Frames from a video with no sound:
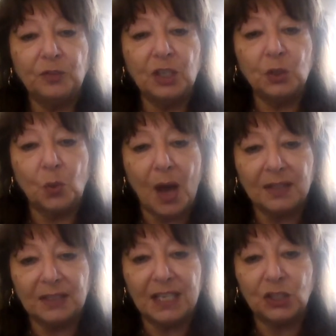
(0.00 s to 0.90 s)
these
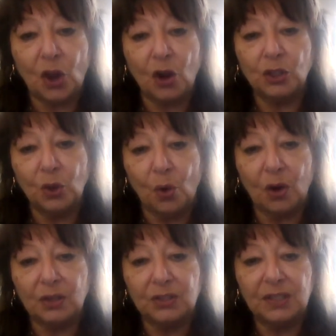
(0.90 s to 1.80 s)
qualities are
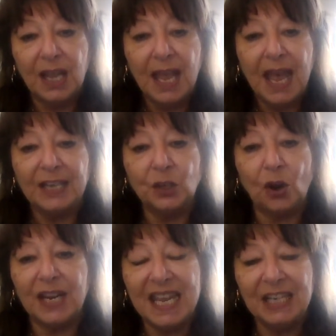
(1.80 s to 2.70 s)
yours and
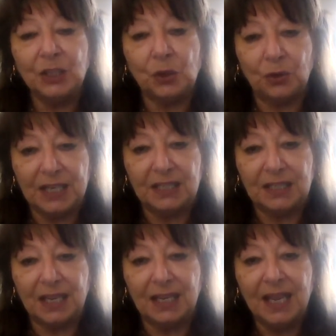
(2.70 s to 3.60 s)
are
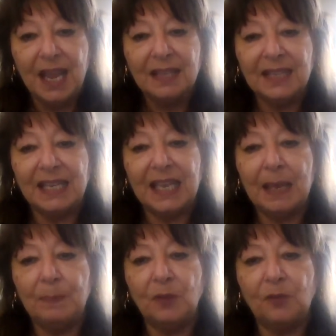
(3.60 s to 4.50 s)
increasing, they
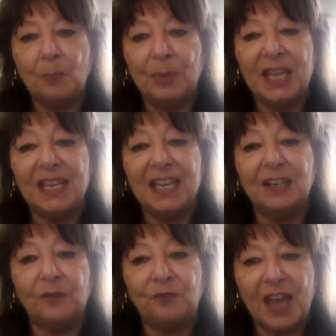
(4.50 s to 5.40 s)
keep you from being
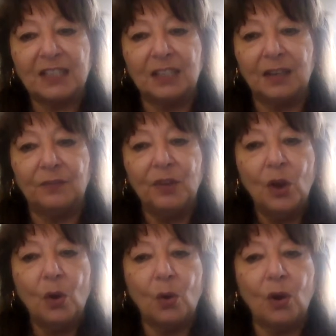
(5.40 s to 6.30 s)
ineffective
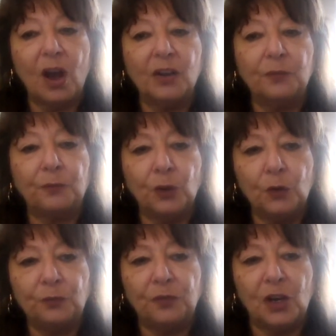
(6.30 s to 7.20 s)
or
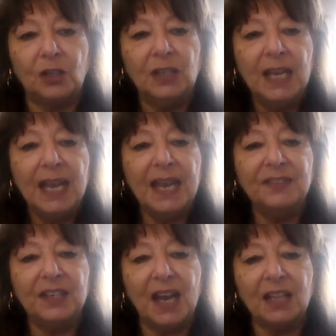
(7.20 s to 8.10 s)
unfruitful
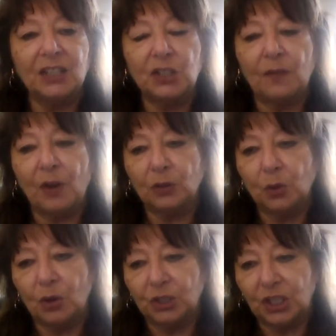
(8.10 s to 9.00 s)
in the knowledge of our
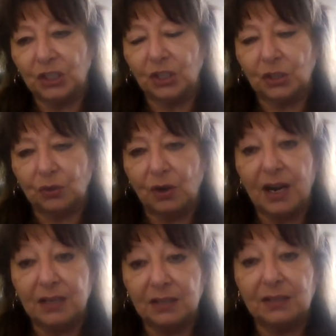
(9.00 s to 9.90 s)
Lord Jesus
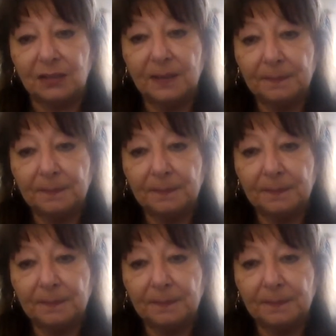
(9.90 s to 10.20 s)
Christ.